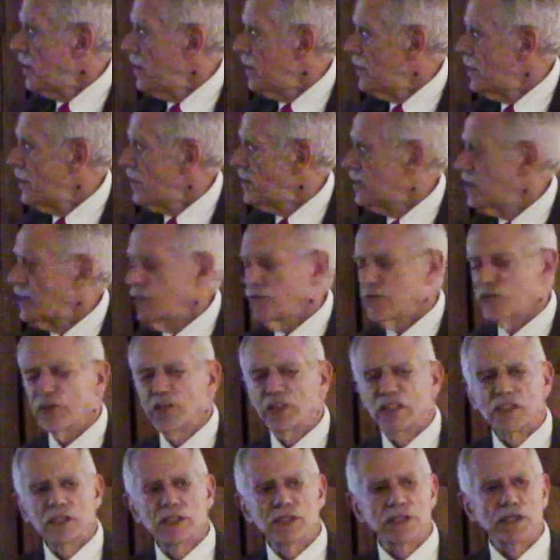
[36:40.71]
The
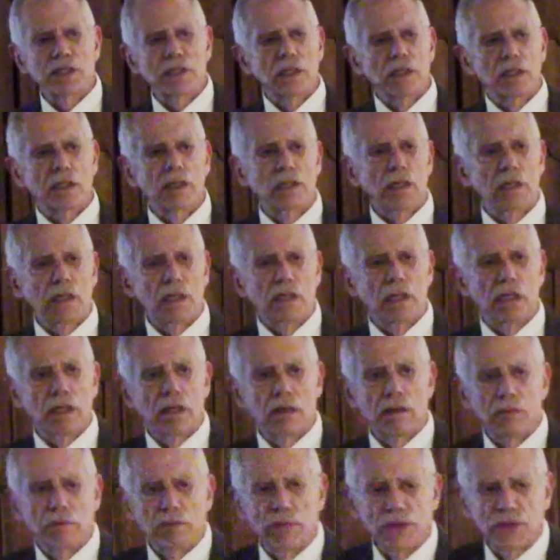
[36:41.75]
difference
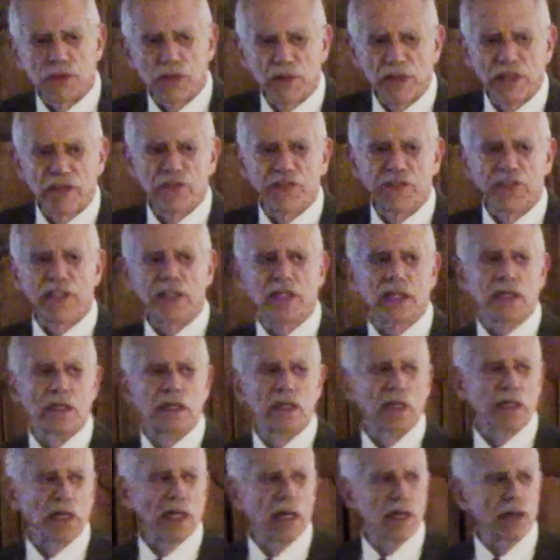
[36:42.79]
between
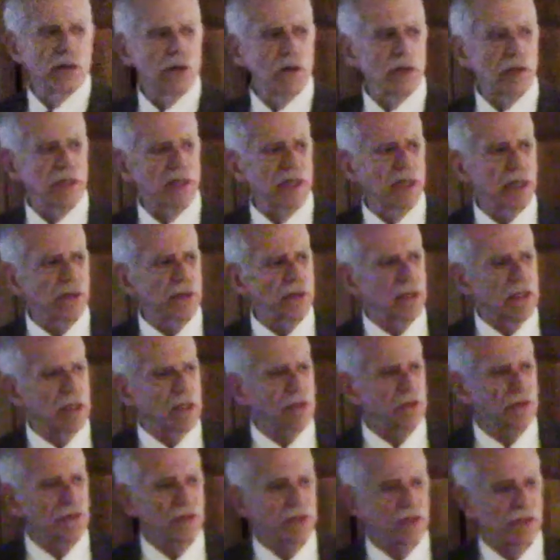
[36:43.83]
Finland and all the other
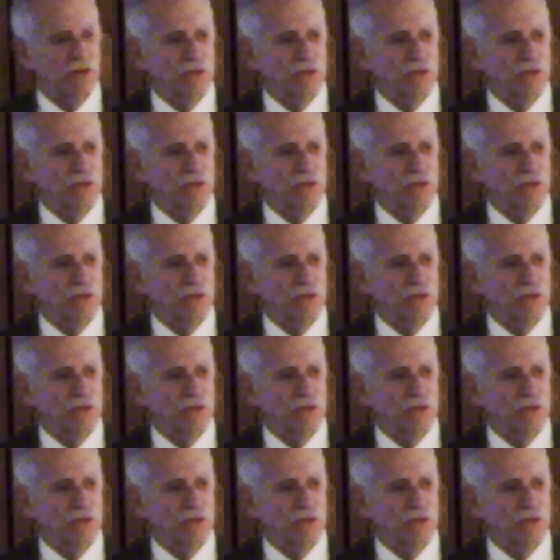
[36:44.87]
countries